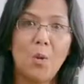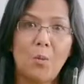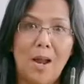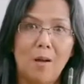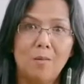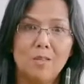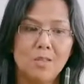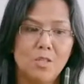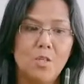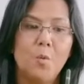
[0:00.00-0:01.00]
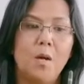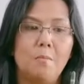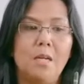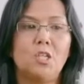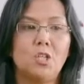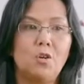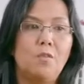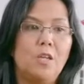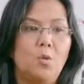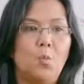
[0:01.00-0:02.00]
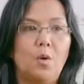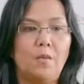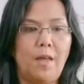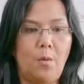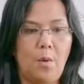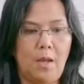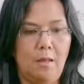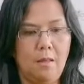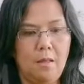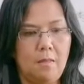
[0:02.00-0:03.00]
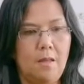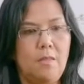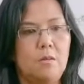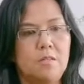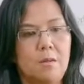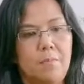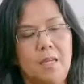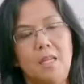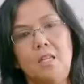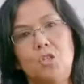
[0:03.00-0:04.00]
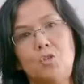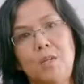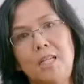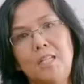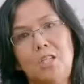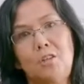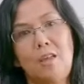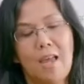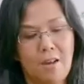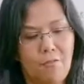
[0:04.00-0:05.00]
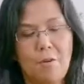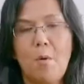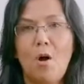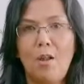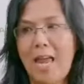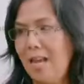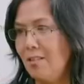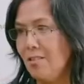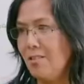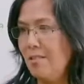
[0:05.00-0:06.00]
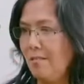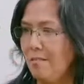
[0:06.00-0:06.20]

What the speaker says: around, so you want to make sure that you work that way, that there's something intriguing to look at from all angles.